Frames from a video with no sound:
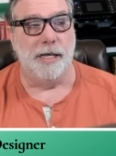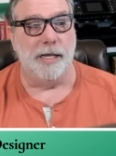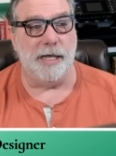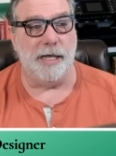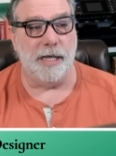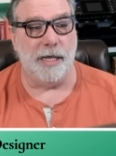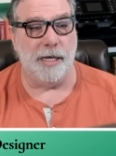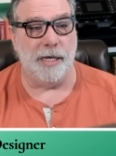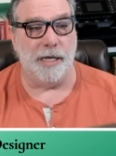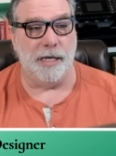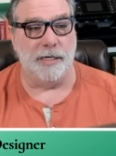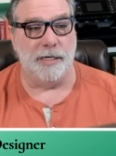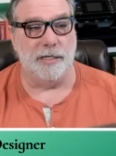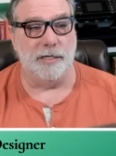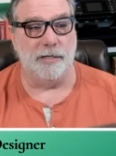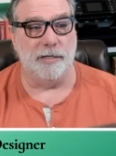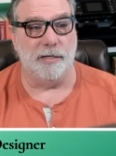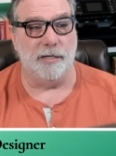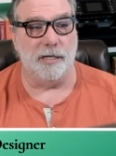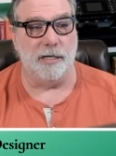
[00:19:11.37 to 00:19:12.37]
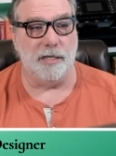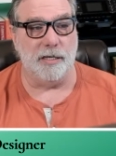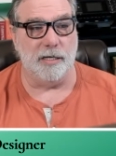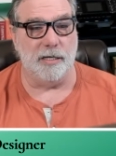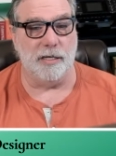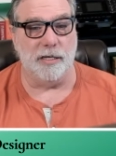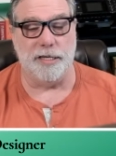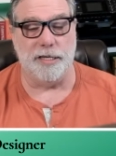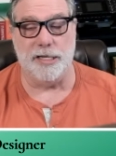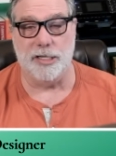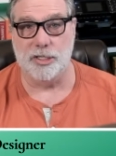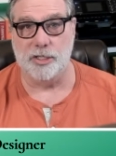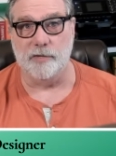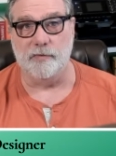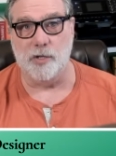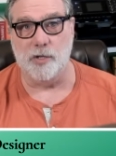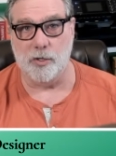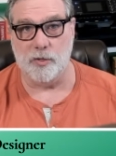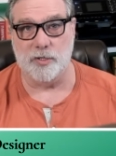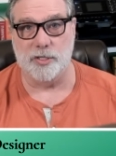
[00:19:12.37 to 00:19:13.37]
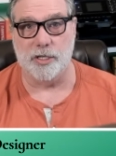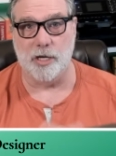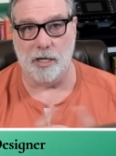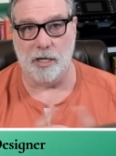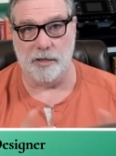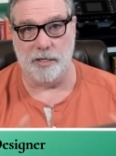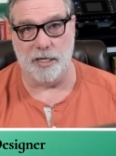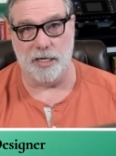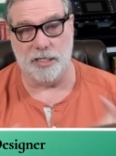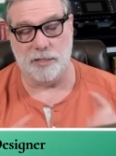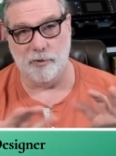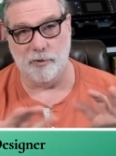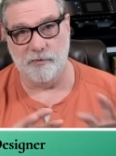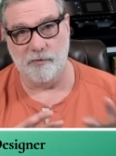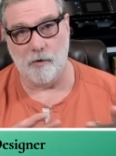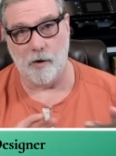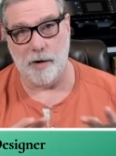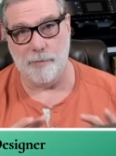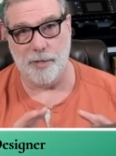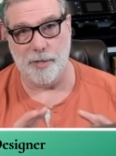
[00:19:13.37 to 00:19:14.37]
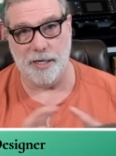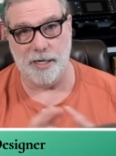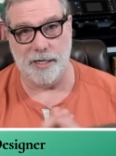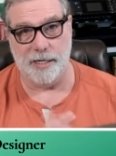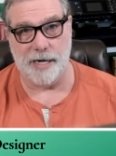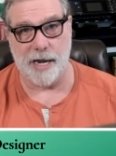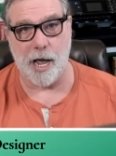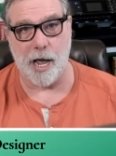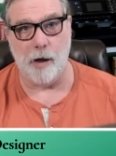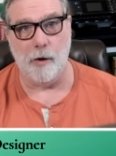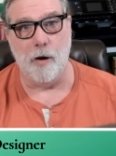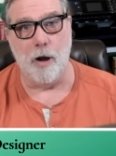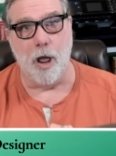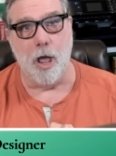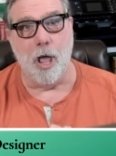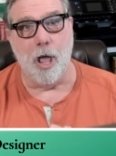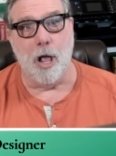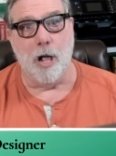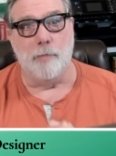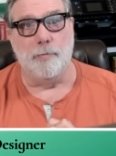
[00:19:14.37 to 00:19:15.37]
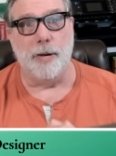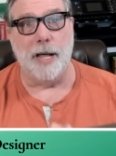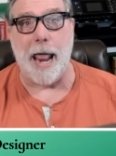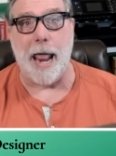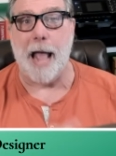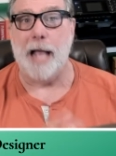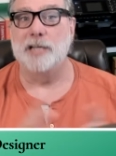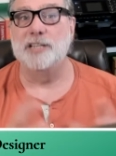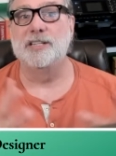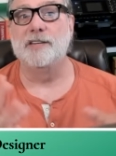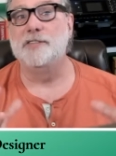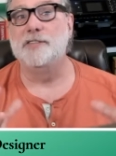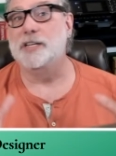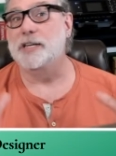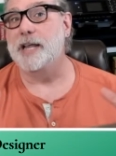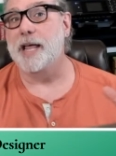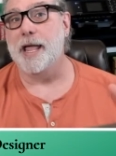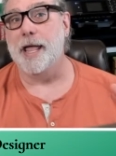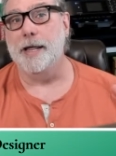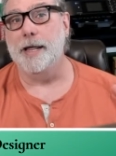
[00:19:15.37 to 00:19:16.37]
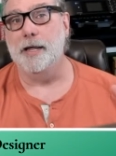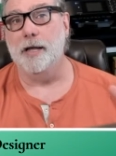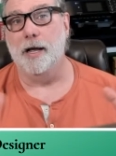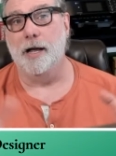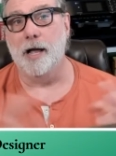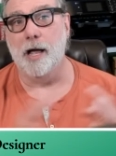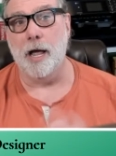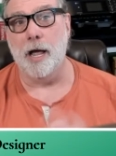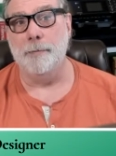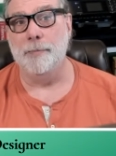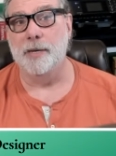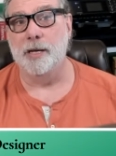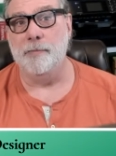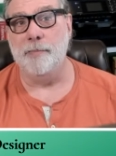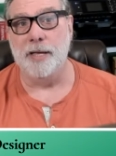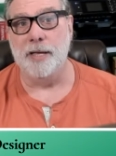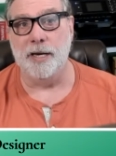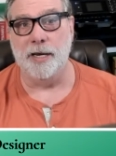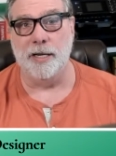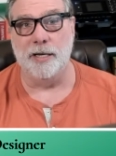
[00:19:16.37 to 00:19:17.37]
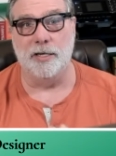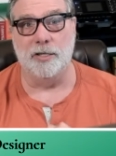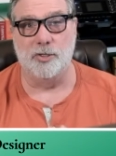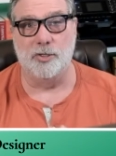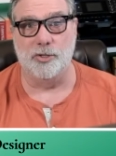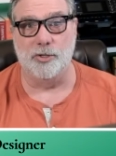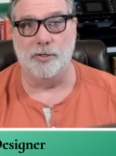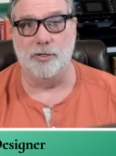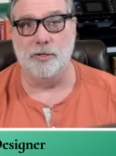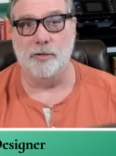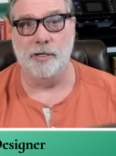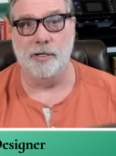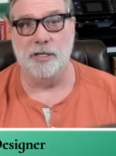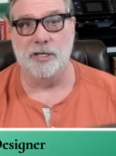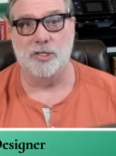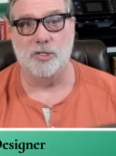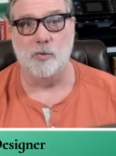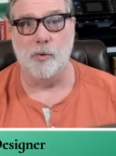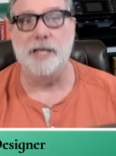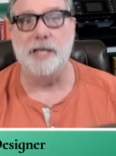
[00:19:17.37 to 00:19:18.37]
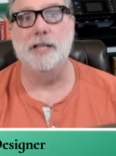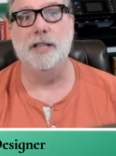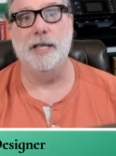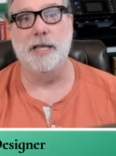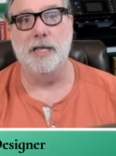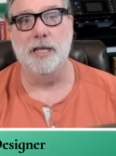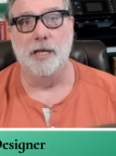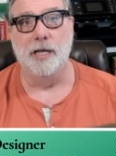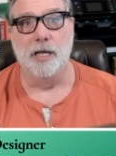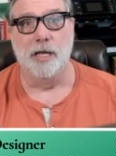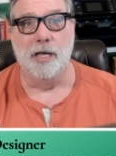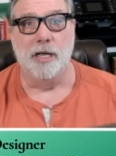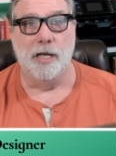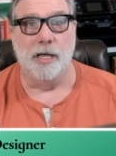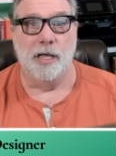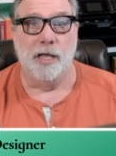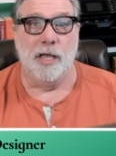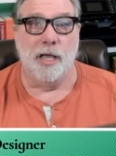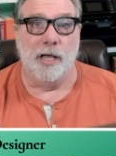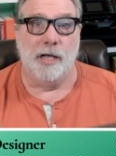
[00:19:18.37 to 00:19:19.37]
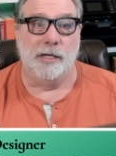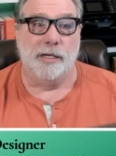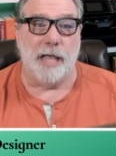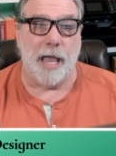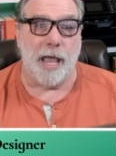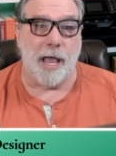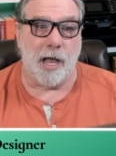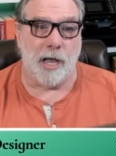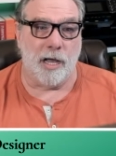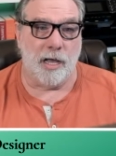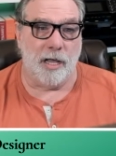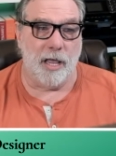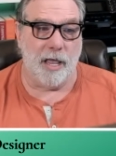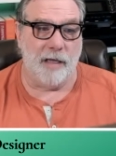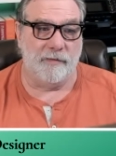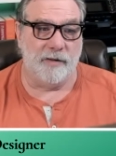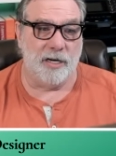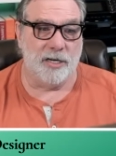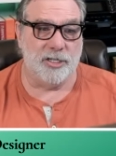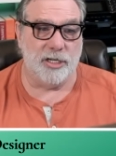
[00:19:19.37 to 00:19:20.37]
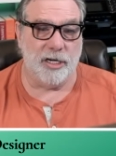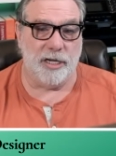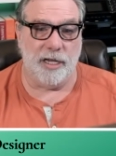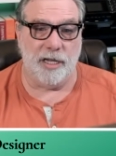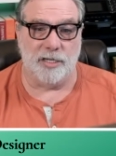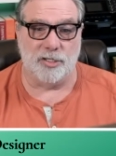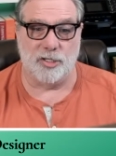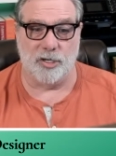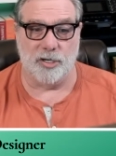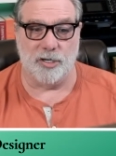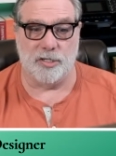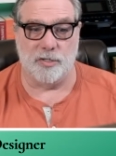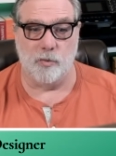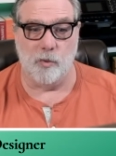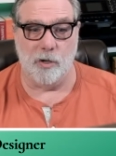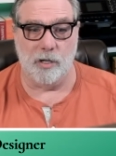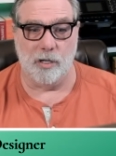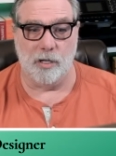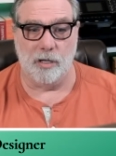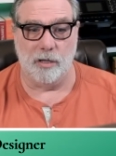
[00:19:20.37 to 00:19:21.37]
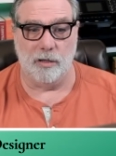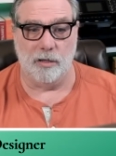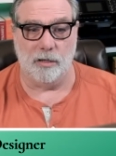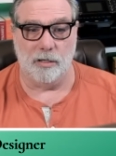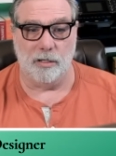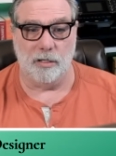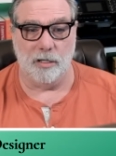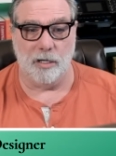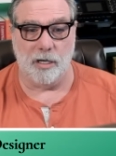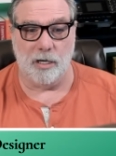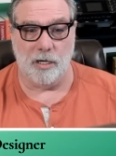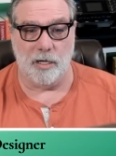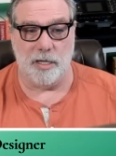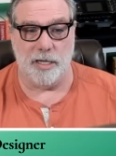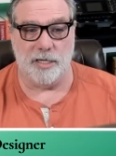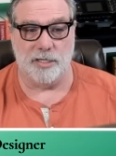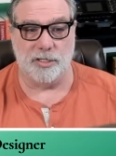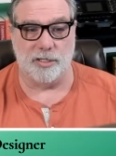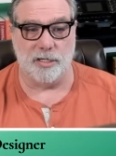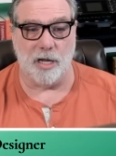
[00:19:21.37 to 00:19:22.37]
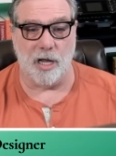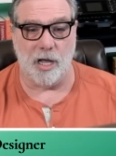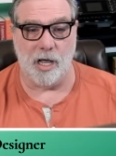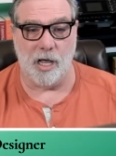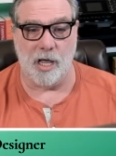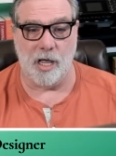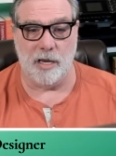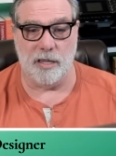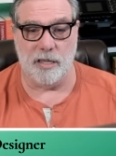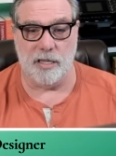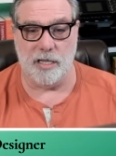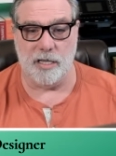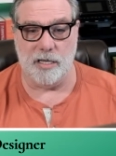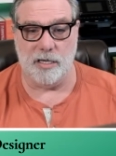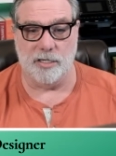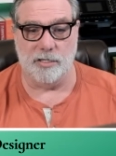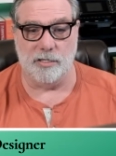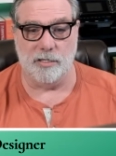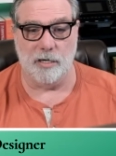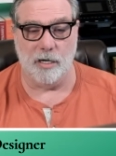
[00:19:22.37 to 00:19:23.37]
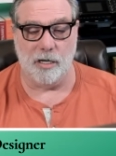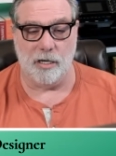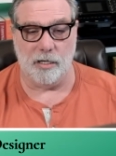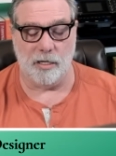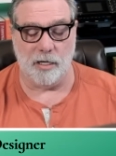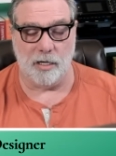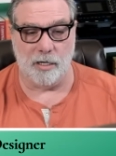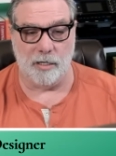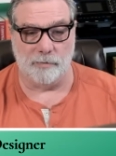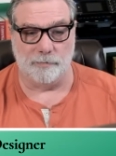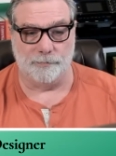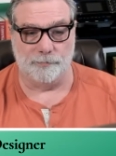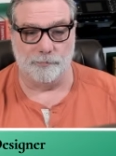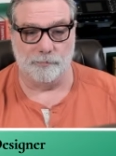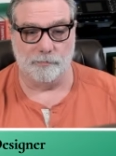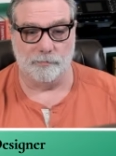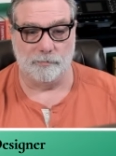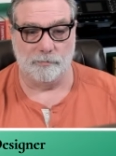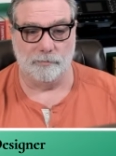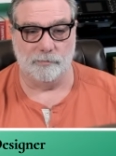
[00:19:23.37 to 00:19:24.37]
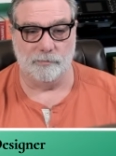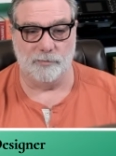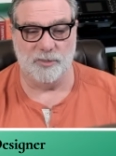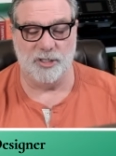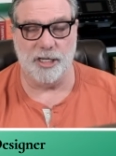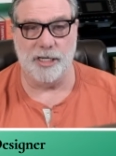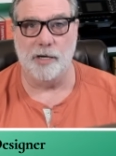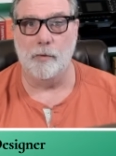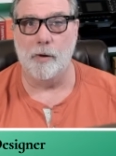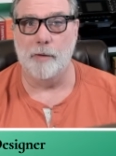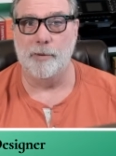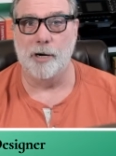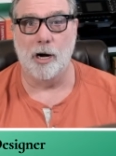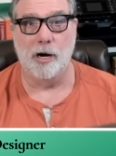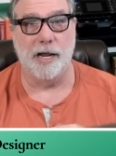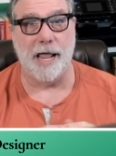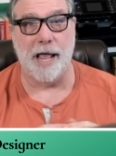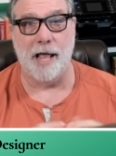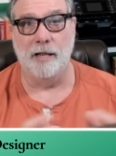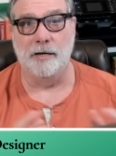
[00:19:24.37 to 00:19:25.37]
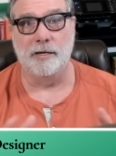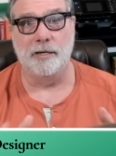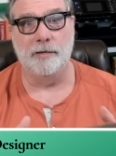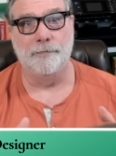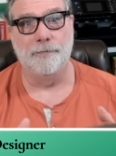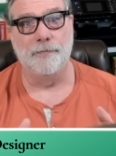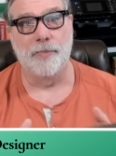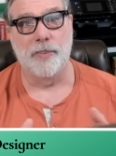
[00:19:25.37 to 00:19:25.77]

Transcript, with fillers: and the ease of use on these before I pin it down. But as of today, uh, I'm committing to doing this weekly. Uh, Evidentia Answers will uh, is on the um, Genea webinar calendar